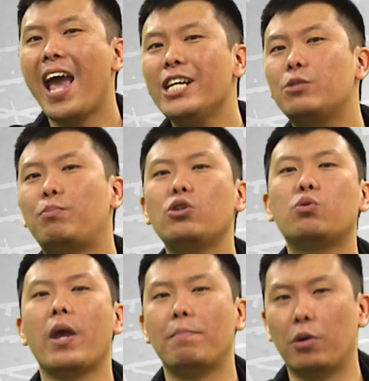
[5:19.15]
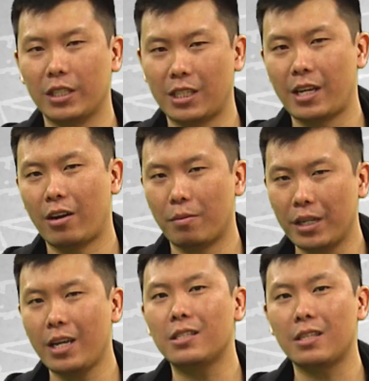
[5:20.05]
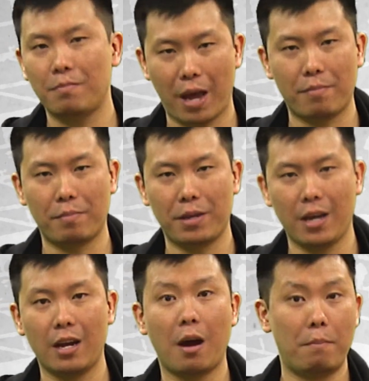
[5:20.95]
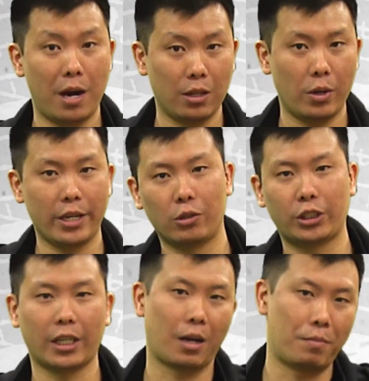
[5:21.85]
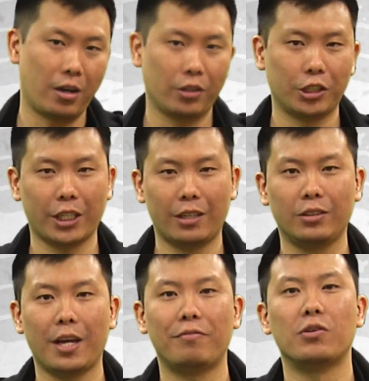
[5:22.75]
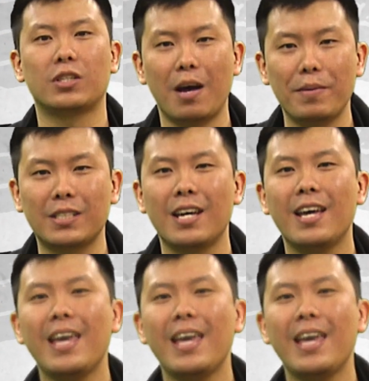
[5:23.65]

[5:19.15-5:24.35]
As Bruce Wayne put it to Terry McGinnis in Batman Beyond, by the way, go check out my other channel, Dave Knows Comics,